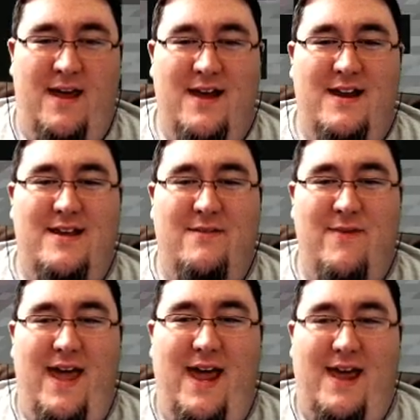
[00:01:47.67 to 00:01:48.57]
to
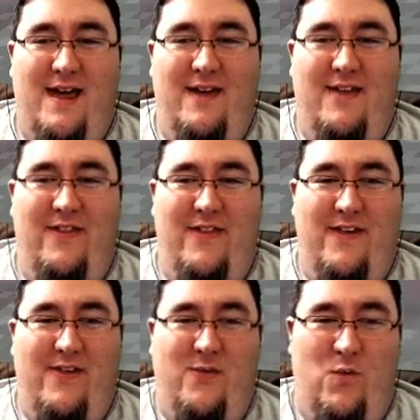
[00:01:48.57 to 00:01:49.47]
make
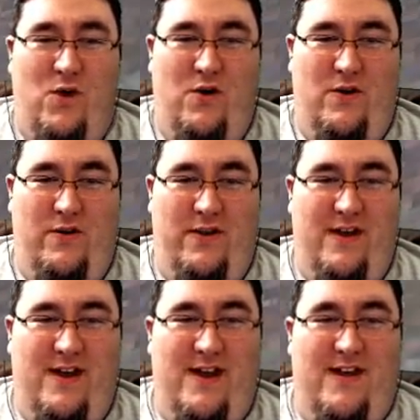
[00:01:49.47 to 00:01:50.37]
this world.
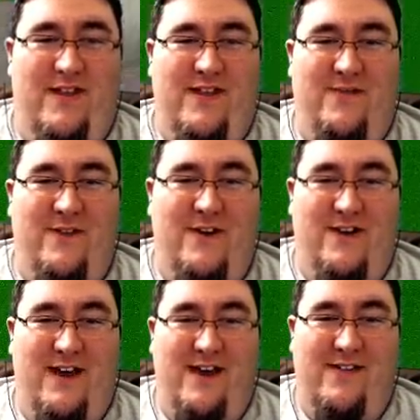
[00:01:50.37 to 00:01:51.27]
This
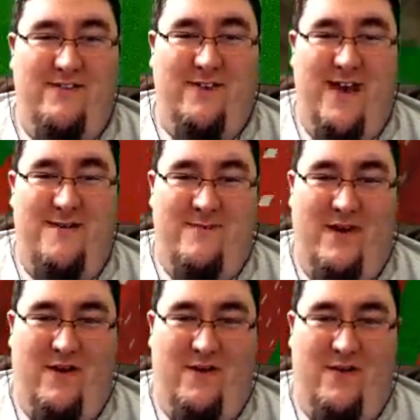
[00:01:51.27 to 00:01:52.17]
world is a
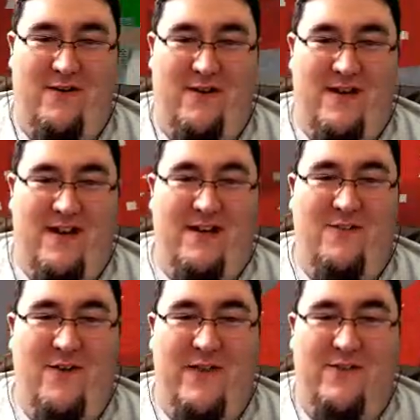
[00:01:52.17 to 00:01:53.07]
rainbow
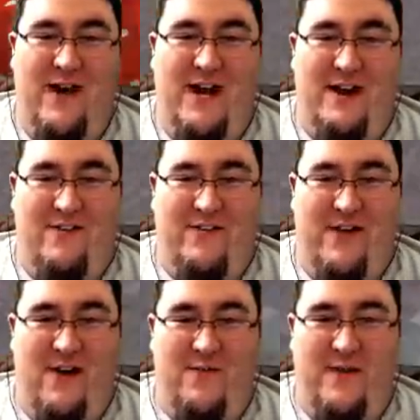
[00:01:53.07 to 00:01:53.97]
with a green ender
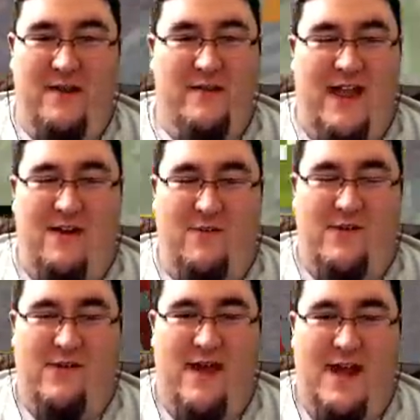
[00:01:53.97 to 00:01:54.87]
star field. That
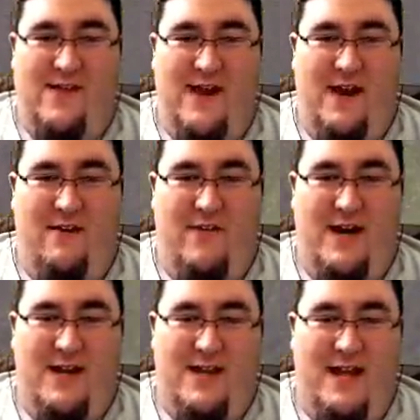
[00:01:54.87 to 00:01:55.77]
was accidental. We
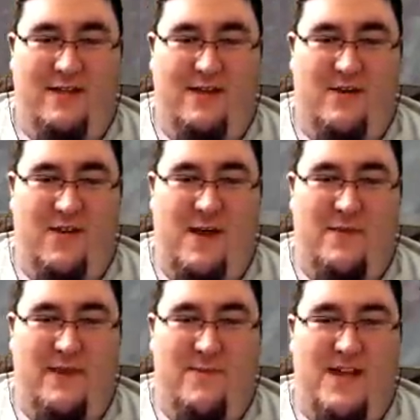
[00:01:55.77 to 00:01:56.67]
didn't tell it to do that. But
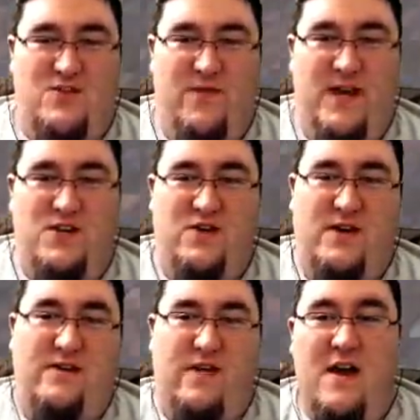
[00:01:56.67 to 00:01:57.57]
the major feature
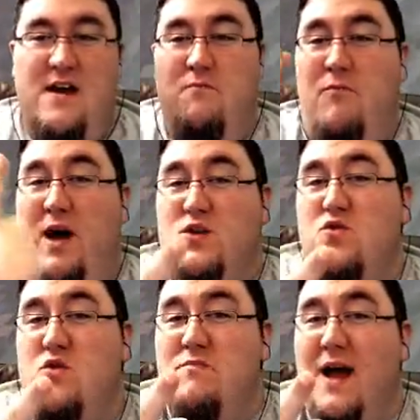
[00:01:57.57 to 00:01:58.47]
is
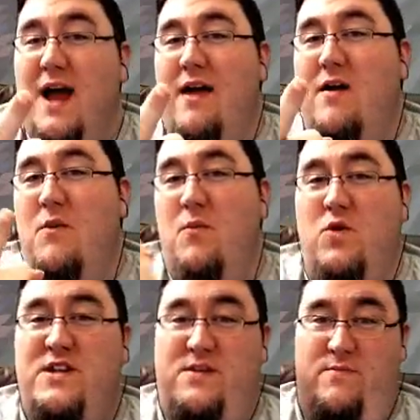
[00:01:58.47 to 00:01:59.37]
mushroom biome,
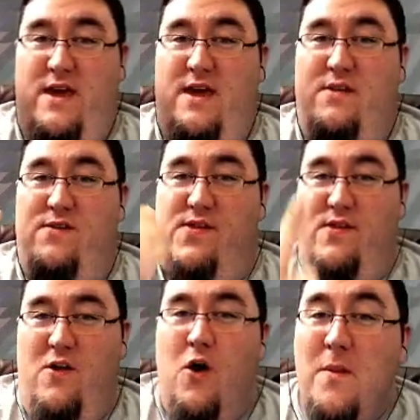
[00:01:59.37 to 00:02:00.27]
which means
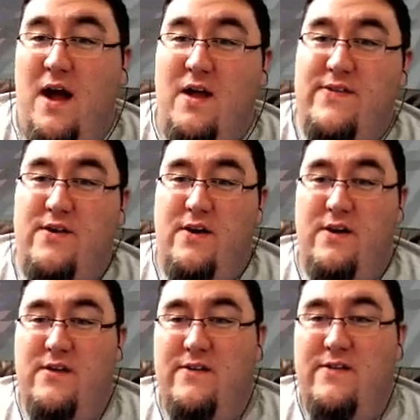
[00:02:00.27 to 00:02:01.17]
no
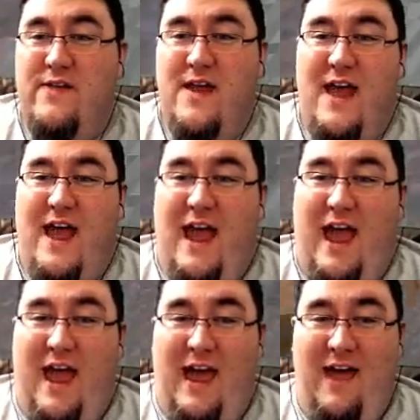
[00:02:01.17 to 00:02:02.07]
monsters,
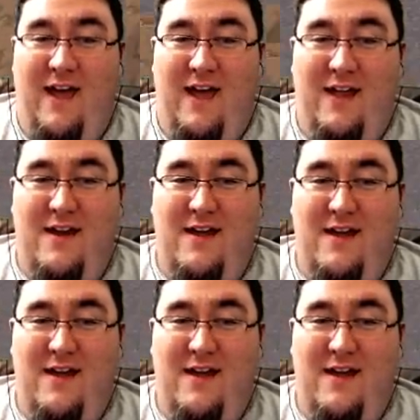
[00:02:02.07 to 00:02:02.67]
and